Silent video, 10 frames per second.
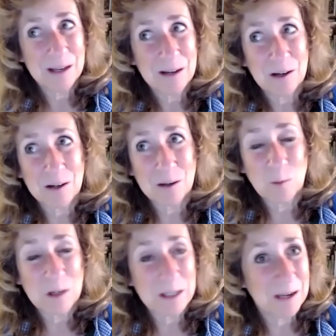are
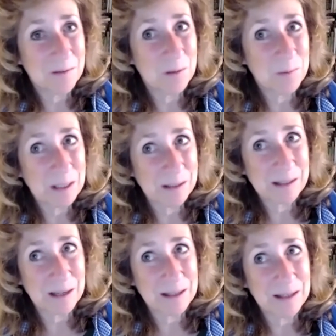what gave them
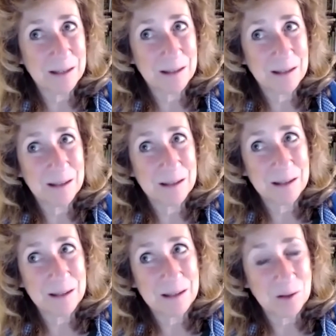insight
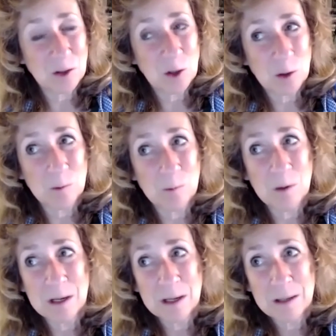into
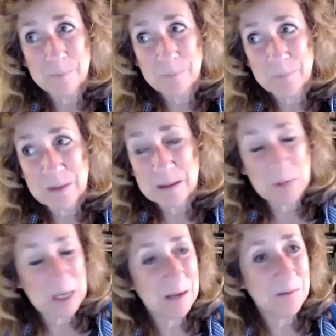the
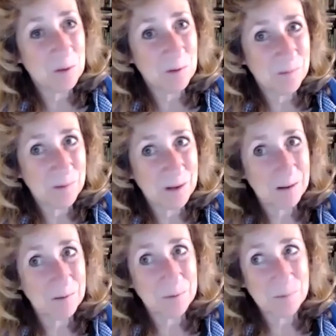behavior
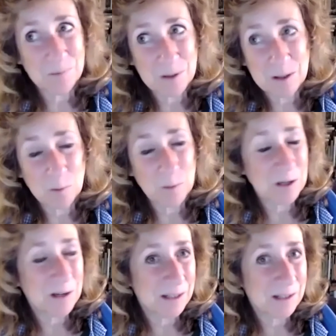of
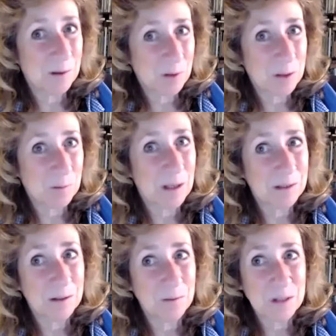humankind's closest
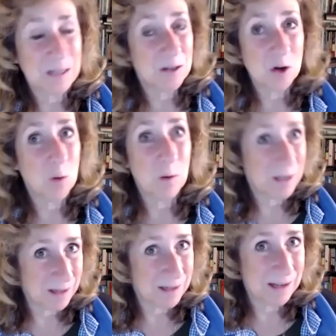relatives that no one
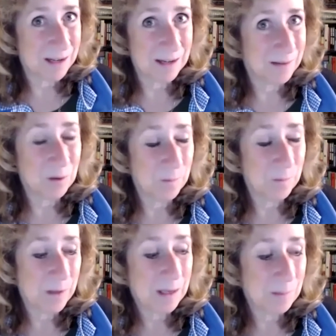had had ever
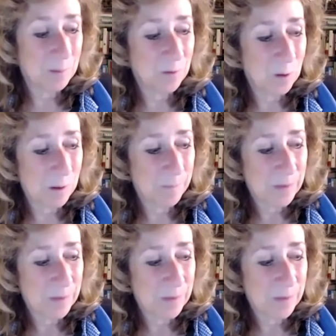had before.